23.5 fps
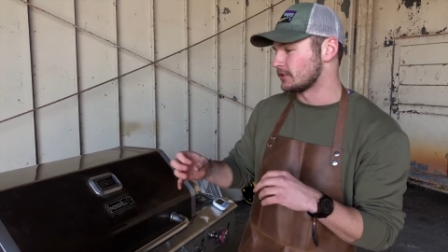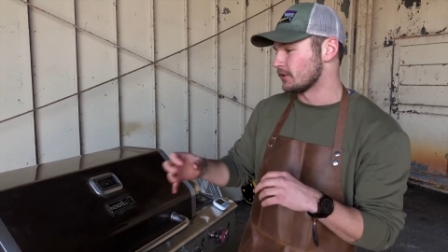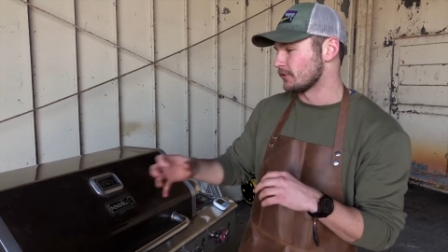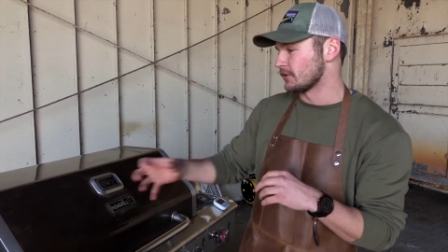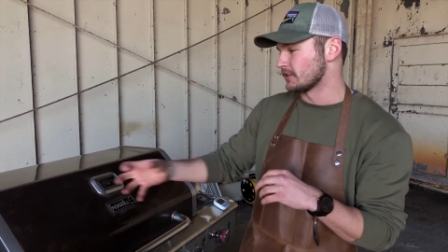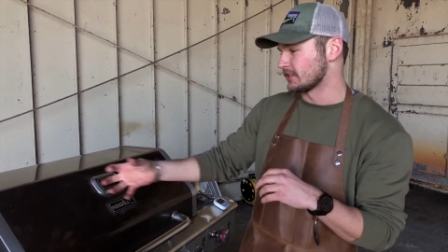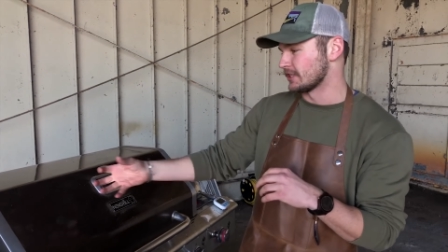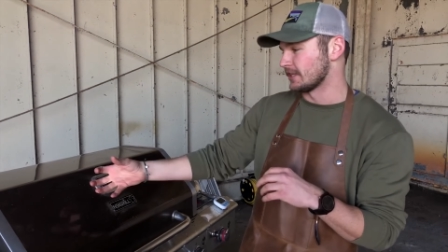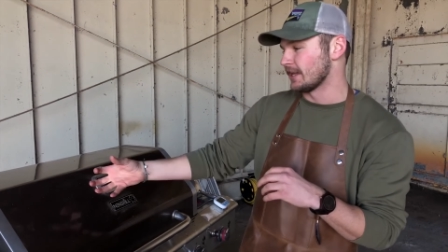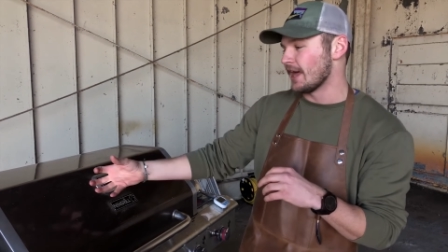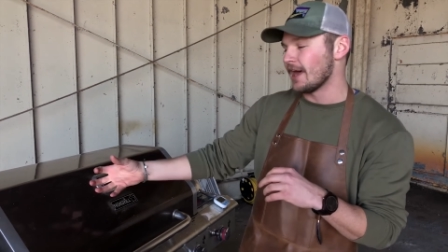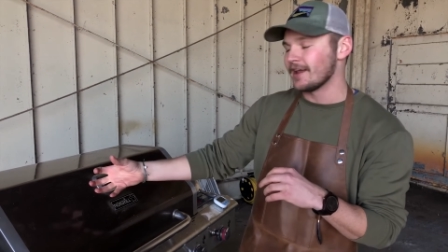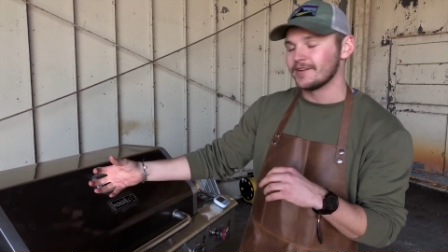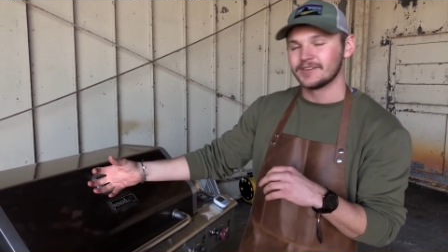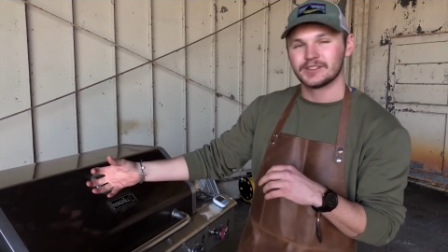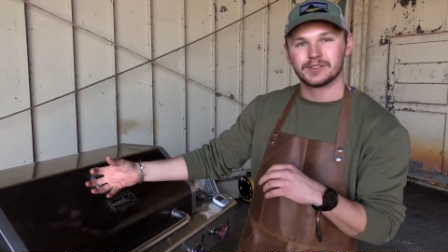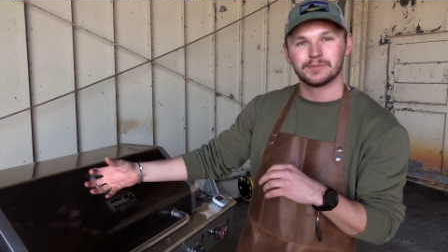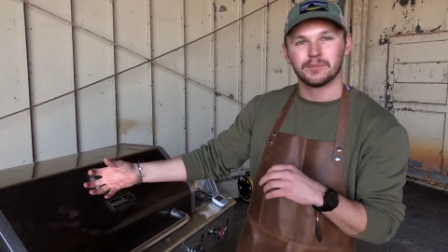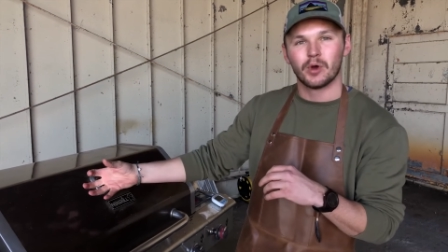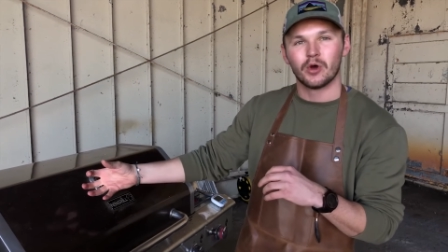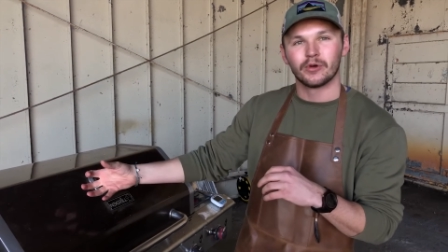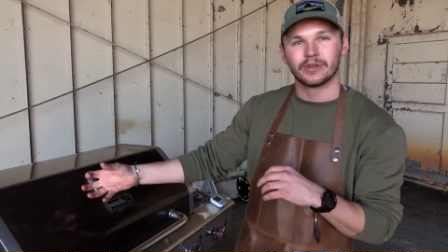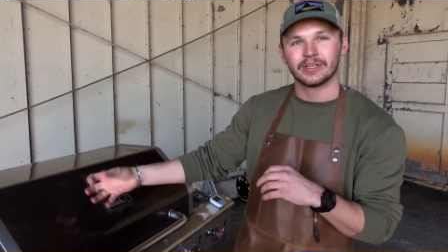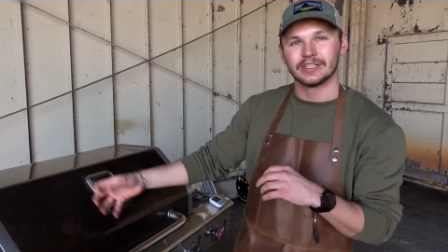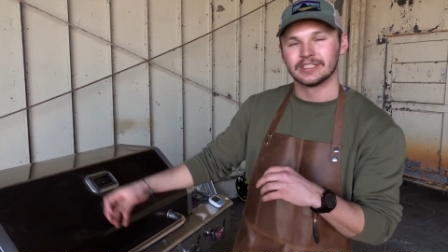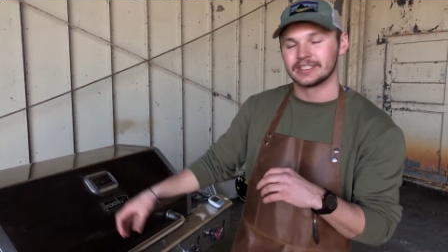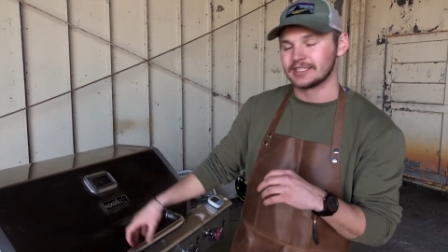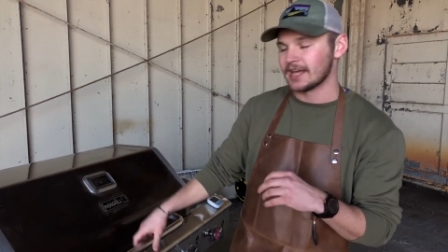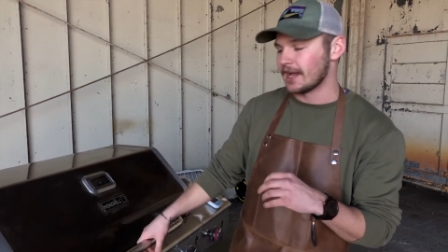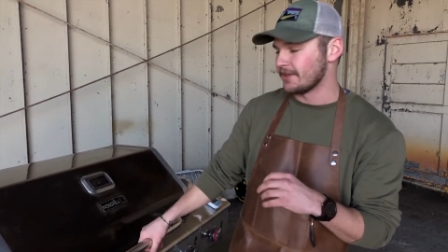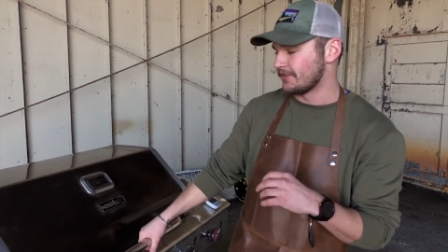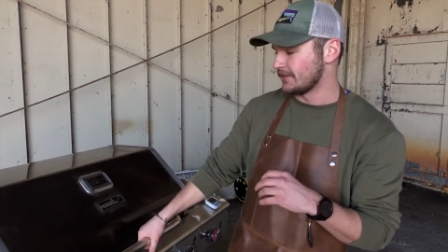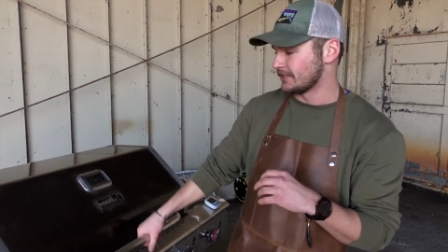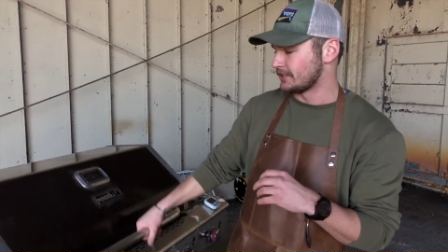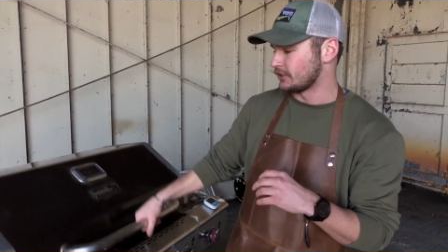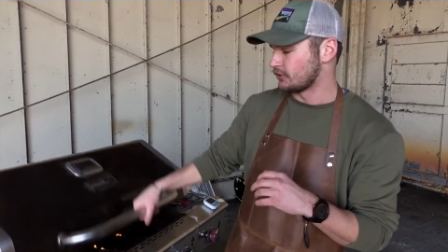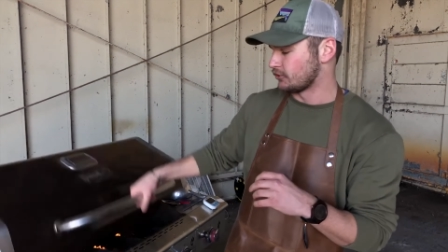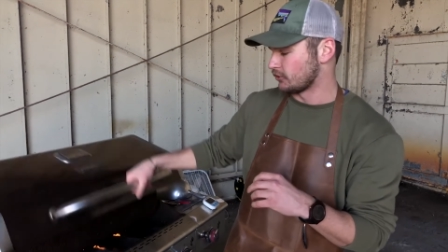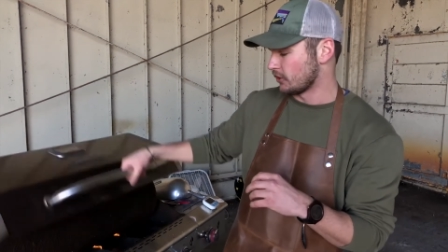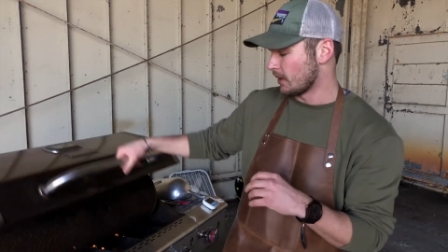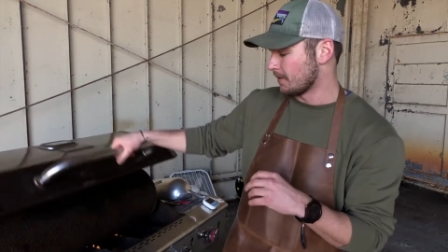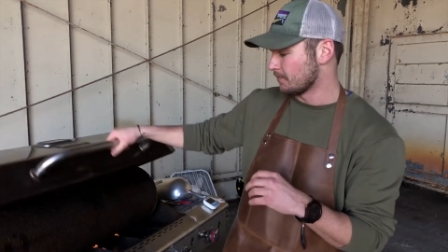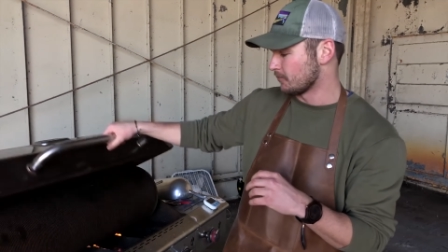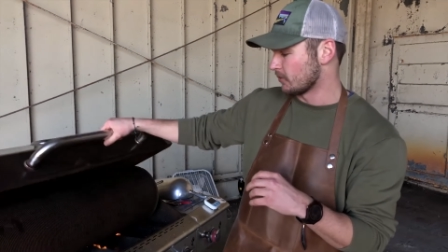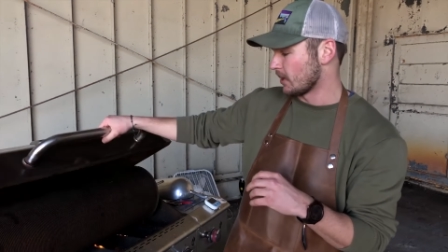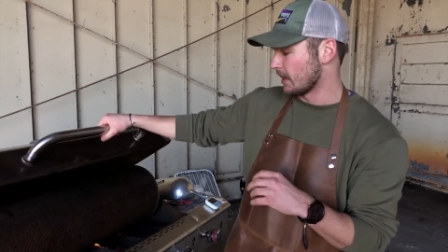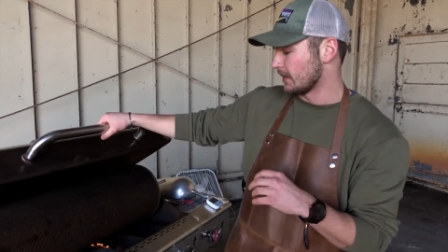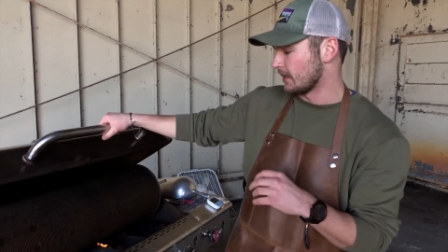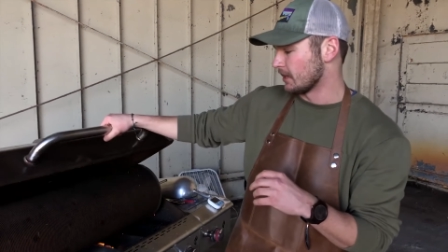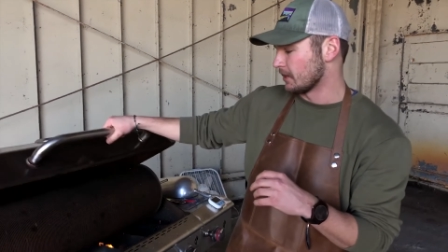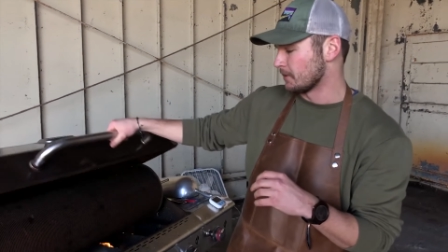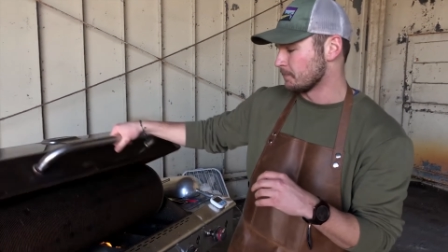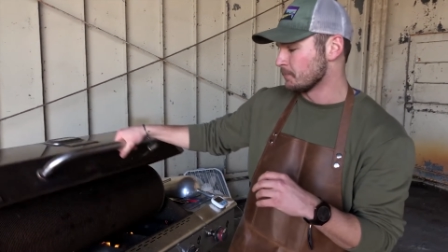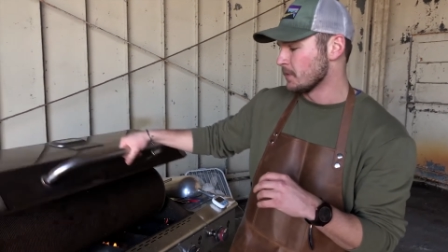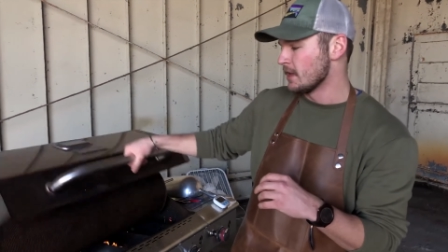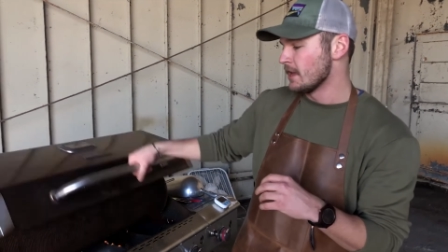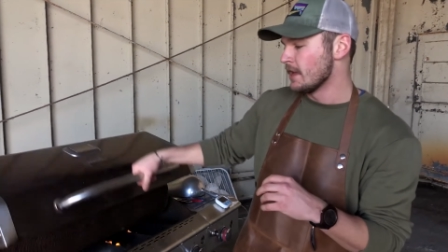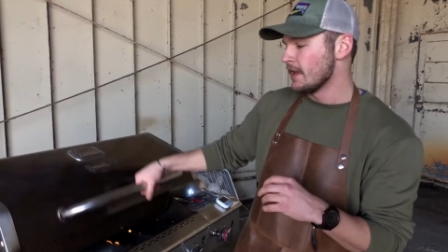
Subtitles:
So there's a lot of smoke inside this drum right here.